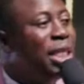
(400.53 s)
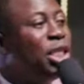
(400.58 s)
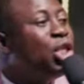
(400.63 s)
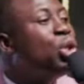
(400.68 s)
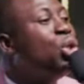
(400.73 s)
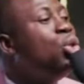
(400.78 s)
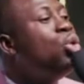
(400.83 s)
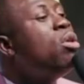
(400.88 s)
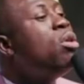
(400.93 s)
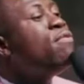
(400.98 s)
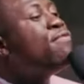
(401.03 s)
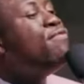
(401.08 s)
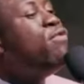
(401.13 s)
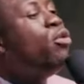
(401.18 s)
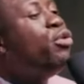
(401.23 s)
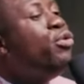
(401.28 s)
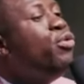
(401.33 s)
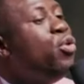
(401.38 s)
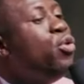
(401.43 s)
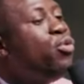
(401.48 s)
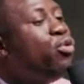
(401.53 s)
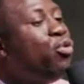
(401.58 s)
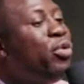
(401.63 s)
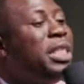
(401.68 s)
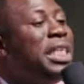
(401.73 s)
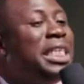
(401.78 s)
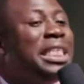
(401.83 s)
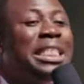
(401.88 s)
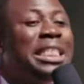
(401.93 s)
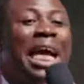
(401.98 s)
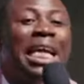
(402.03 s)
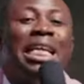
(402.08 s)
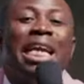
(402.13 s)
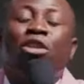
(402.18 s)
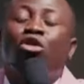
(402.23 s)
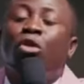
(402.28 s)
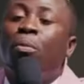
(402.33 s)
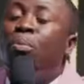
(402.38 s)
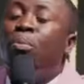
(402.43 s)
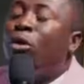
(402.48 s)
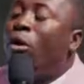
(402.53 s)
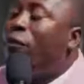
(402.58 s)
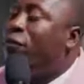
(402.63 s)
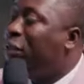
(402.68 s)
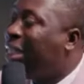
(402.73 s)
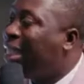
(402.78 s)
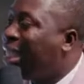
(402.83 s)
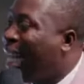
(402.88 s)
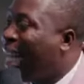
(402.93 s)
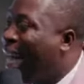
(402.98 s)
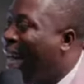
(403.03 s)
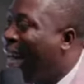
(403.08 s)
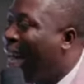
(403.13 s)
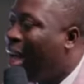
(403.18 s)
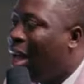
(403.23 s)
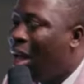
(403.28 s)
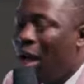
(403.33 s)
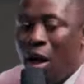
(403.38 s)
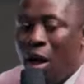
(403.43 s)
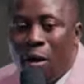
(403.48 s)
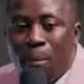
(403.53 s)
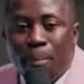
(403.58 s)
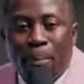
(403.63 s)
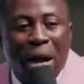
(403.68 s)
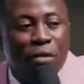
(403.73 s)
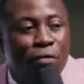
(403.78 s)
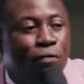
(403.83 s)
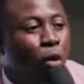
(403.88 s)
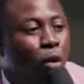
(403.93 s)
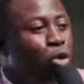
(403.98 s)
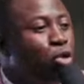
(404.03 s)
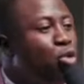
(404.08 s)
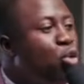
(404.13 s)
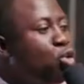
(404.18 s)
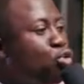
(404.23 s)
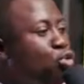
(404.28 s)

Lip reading: is not for you to desire to prophesy, but for